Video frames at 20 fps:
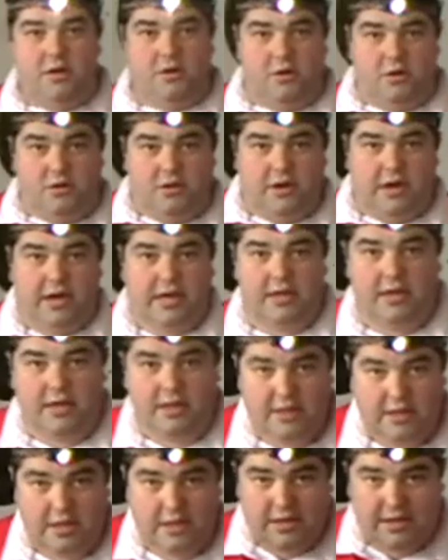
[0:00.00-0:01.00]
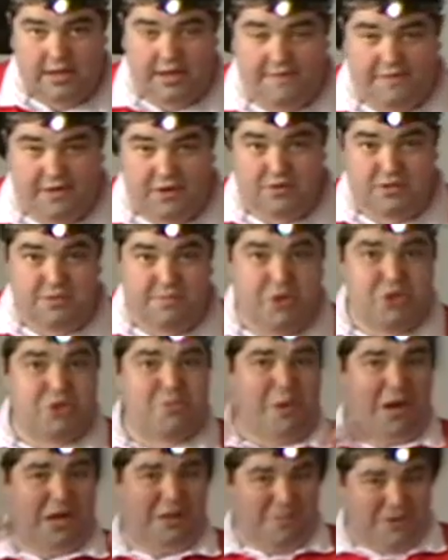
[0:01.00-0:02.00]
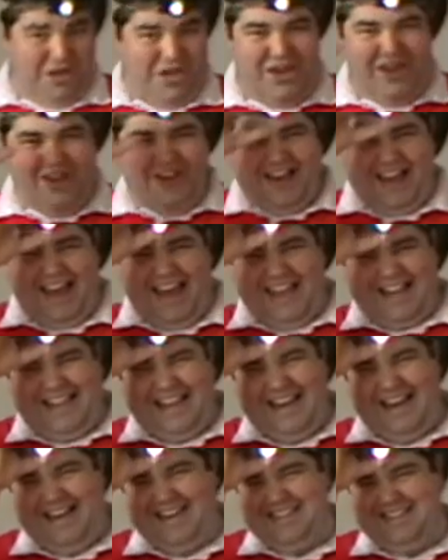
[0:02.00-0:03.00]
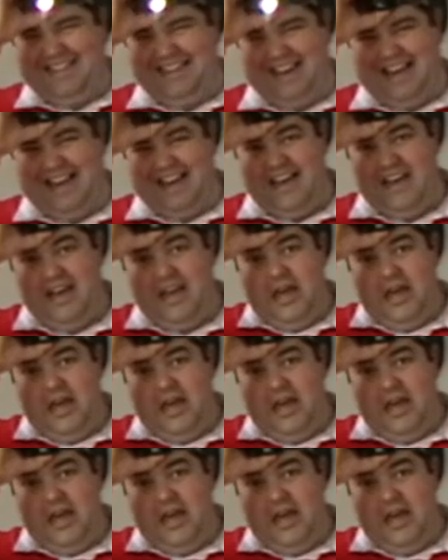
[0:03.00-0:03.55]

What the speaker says: Not that I ever use a push bike, but you get the idea.